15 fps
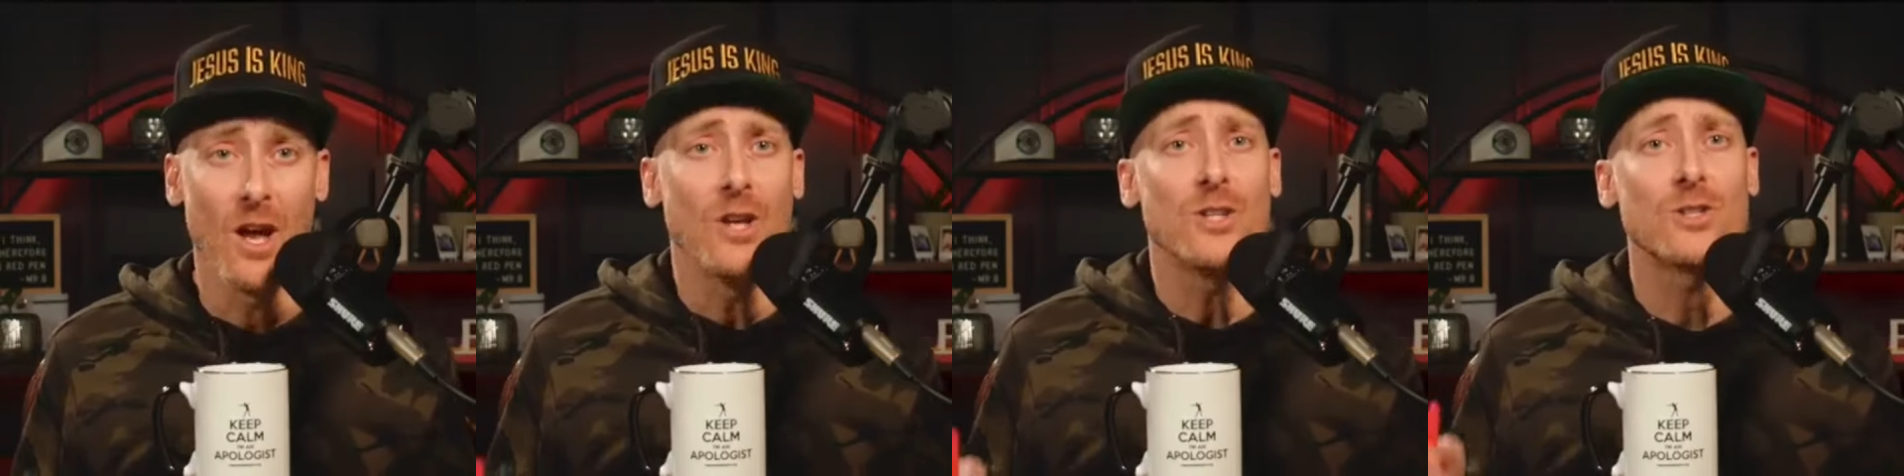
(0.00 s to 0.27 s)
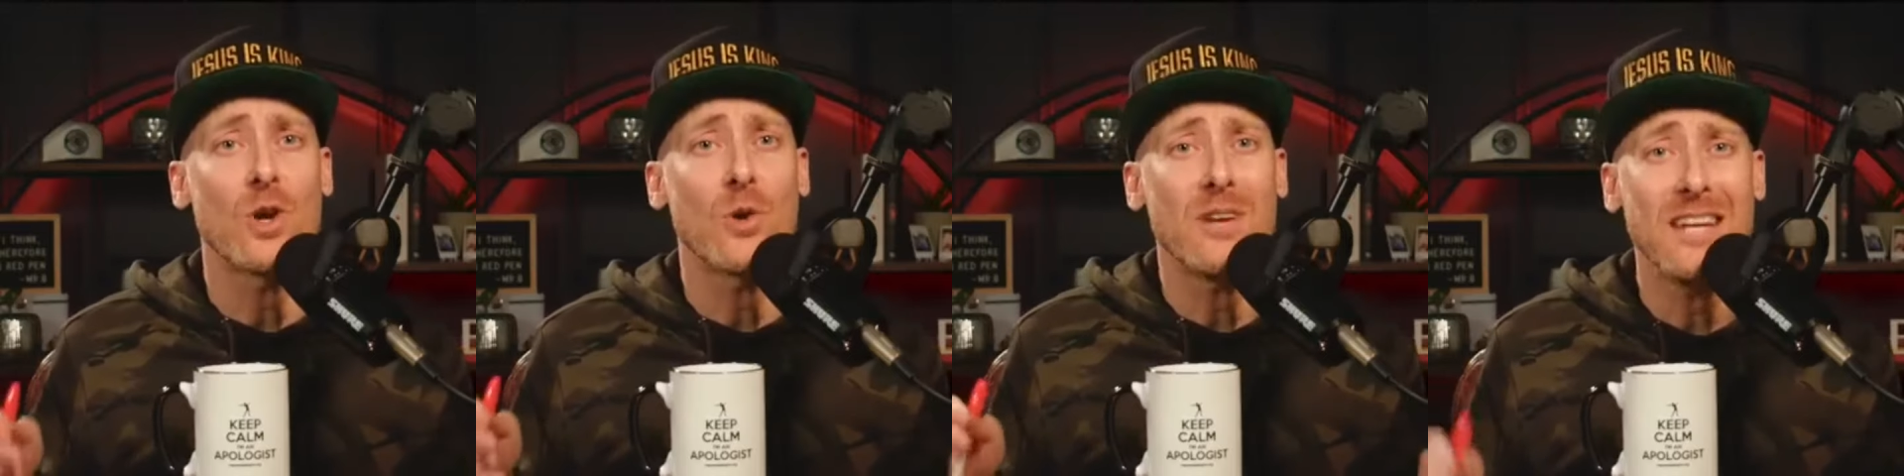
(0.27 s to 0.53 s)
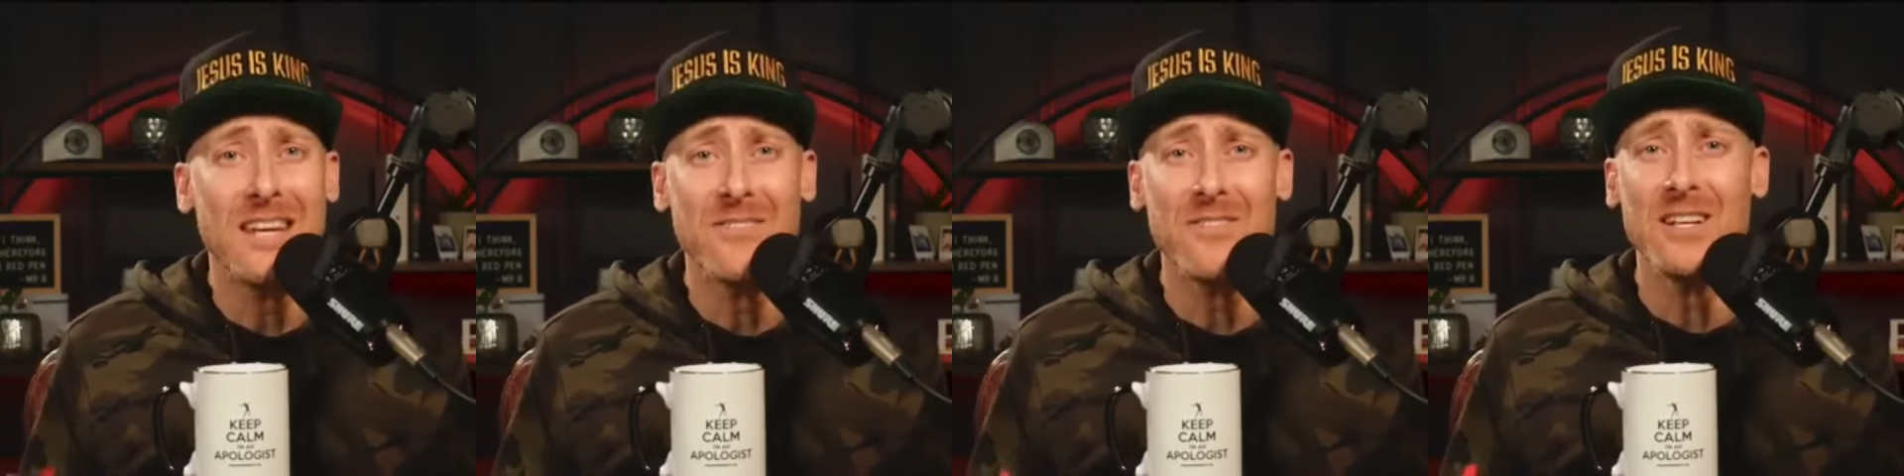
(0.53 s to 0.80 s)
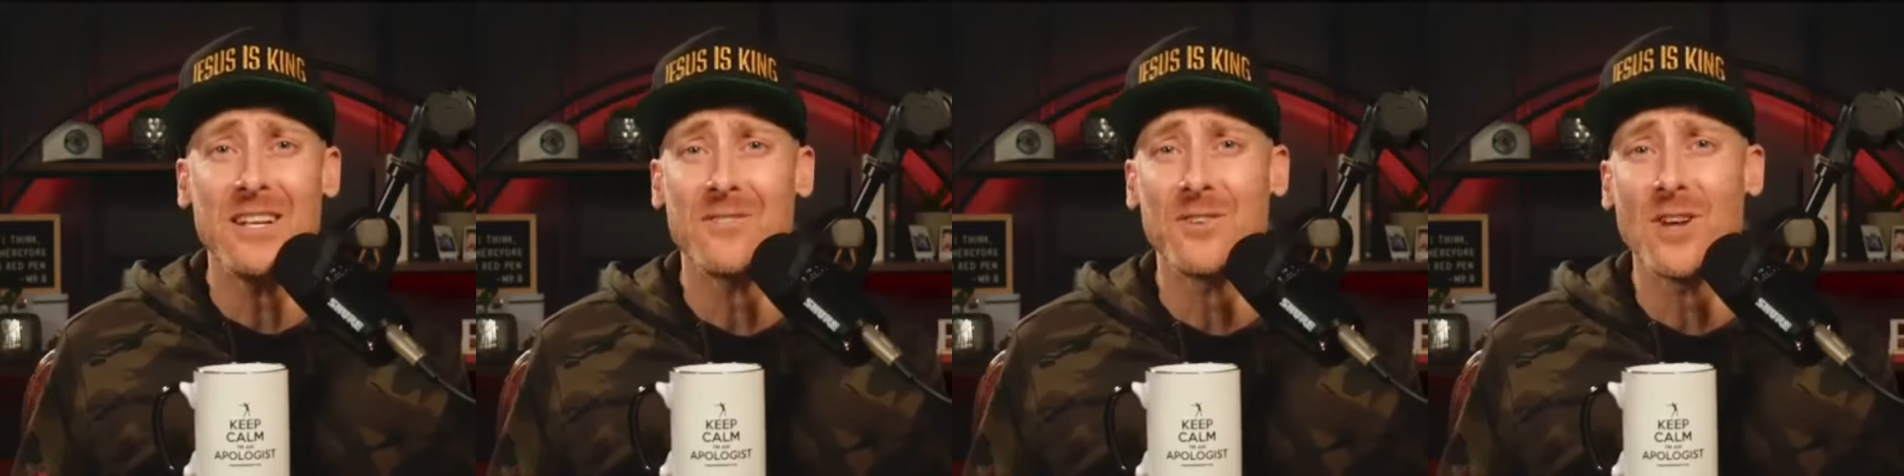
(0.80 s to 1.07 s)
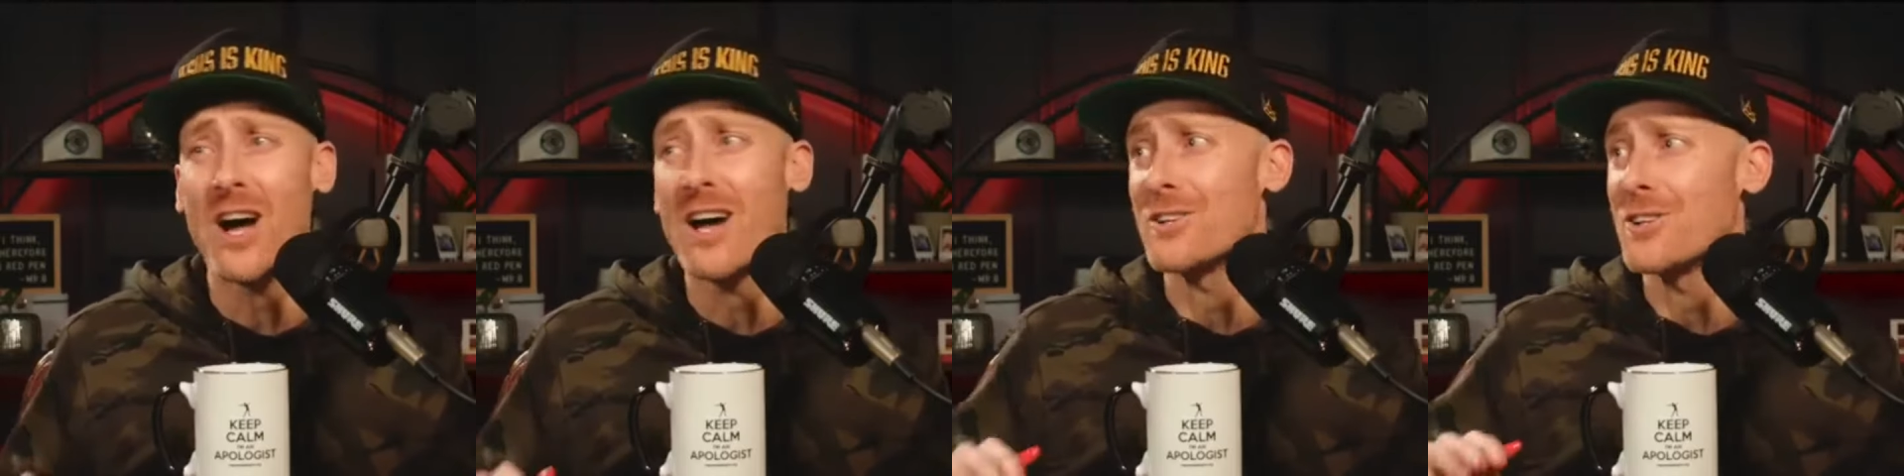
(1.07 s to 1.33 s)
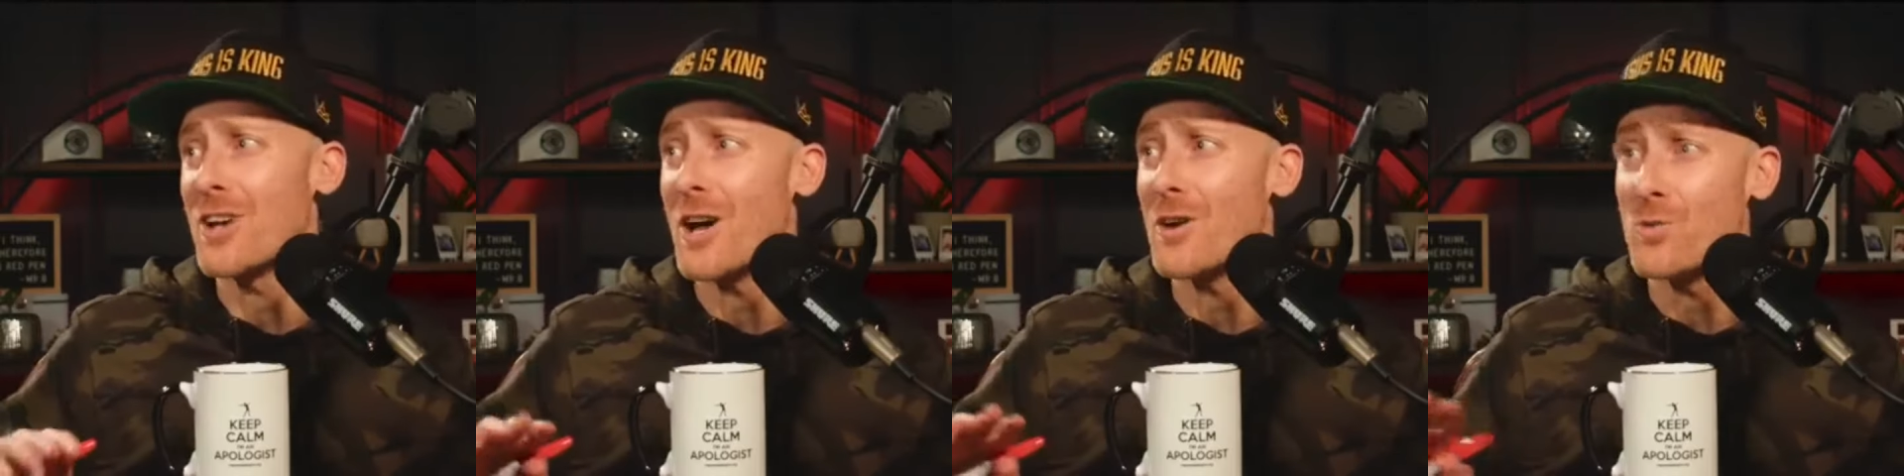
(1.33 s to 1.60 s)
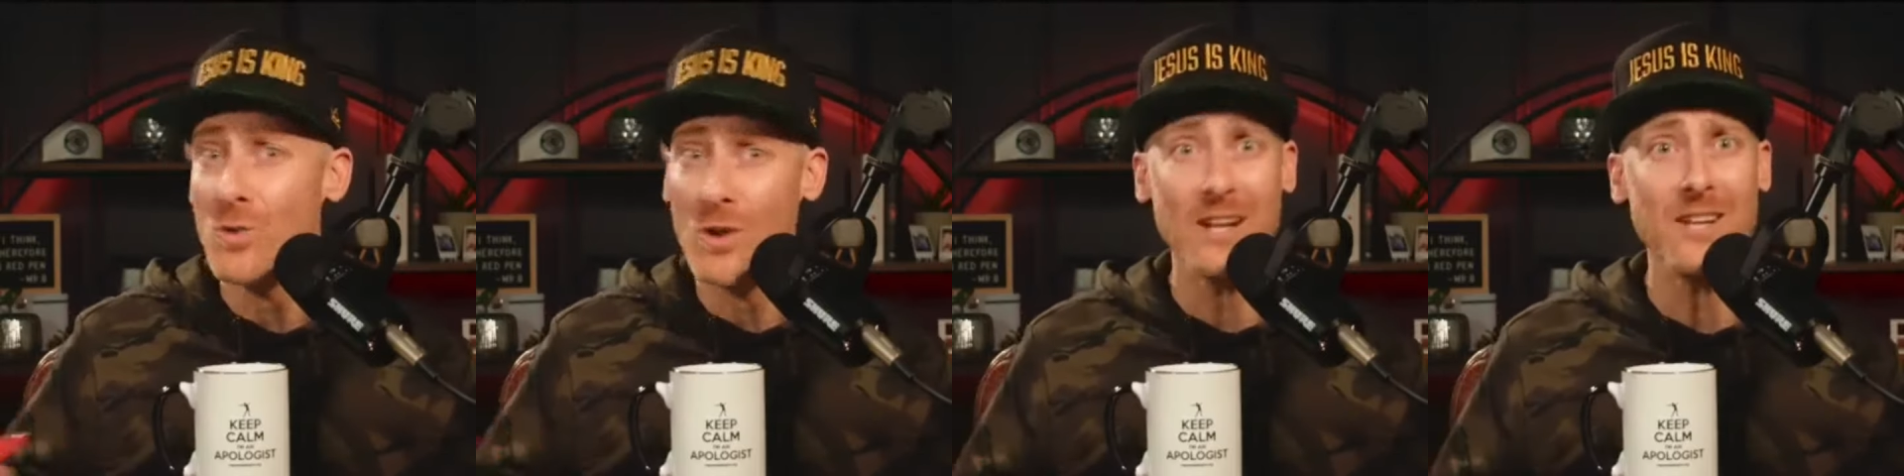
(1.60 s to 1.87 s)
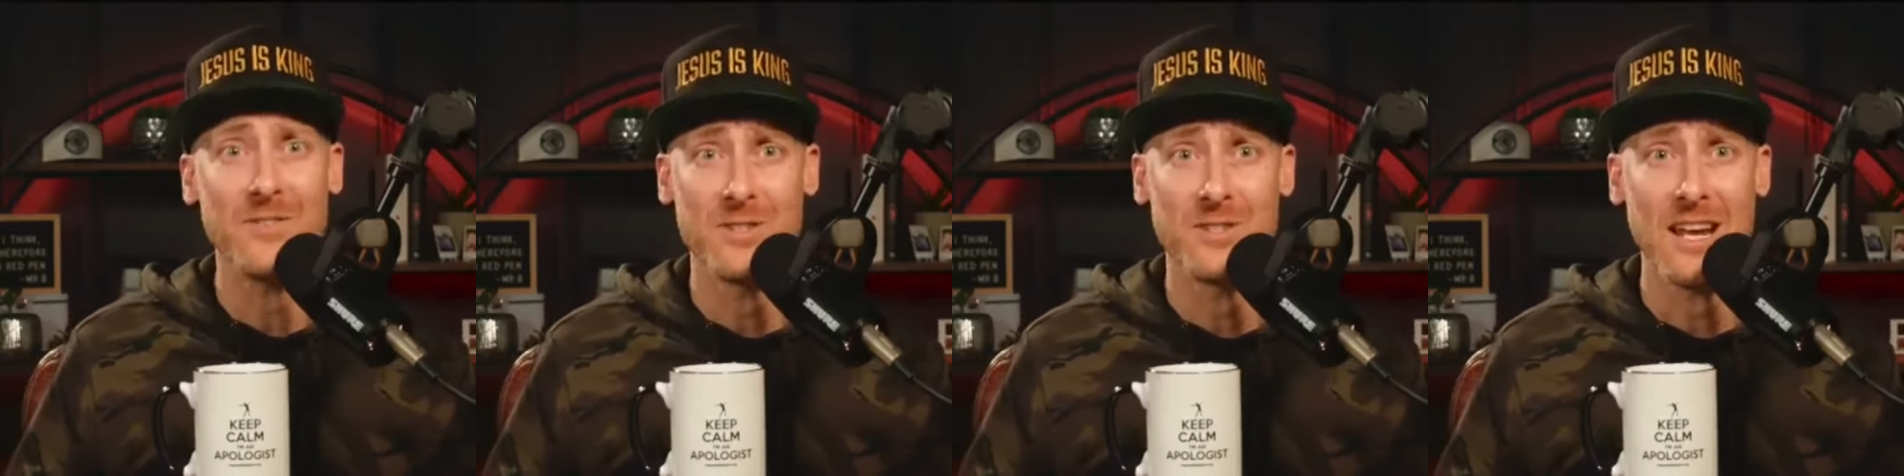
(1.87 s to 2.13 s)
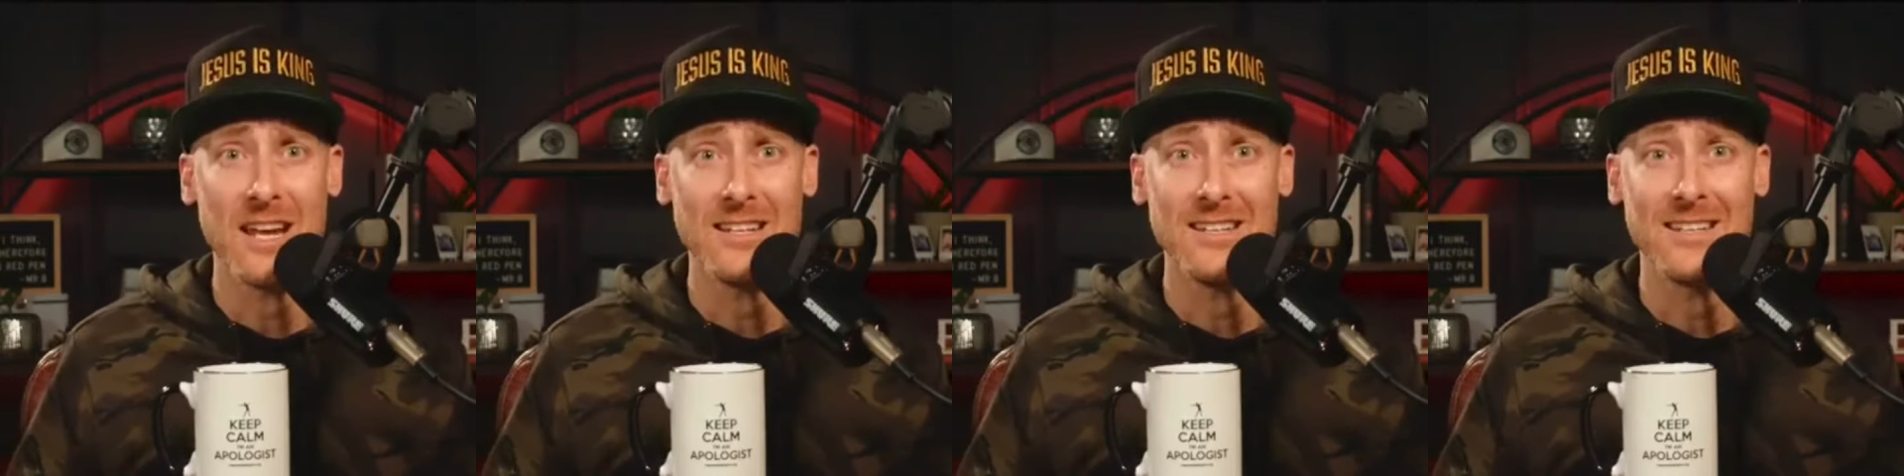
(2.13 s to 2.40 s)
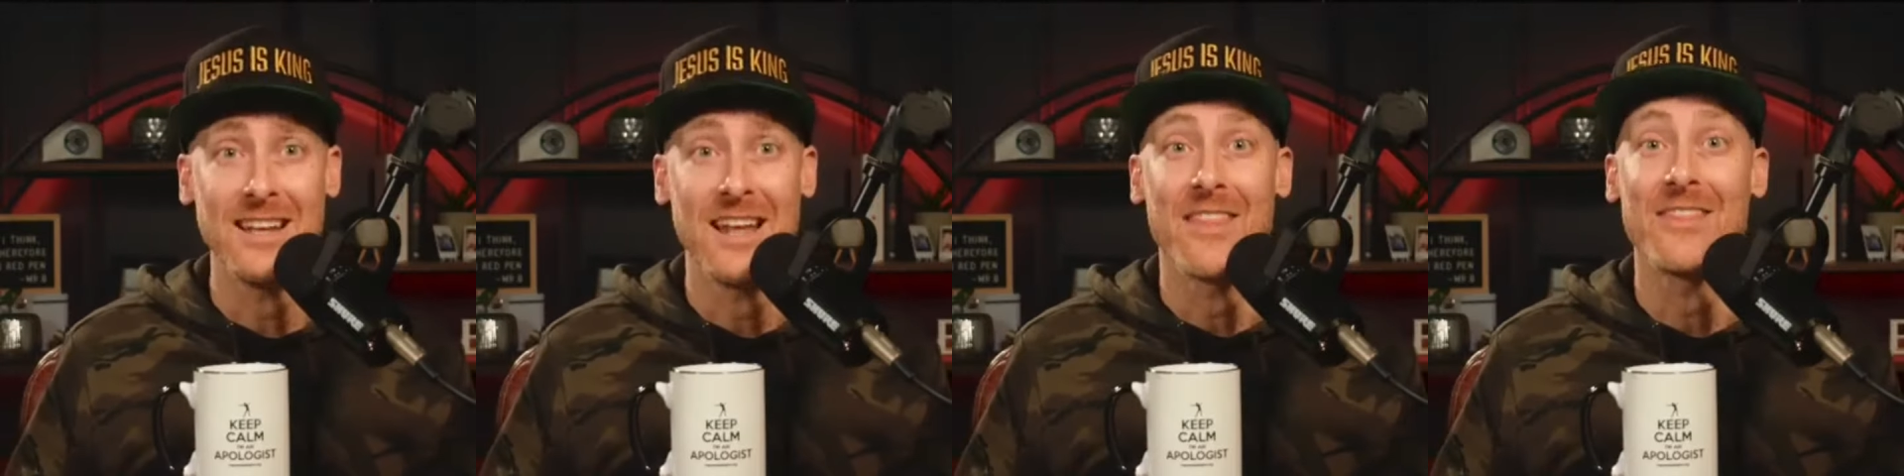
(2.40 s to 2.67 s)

So even if God got rid of Satan,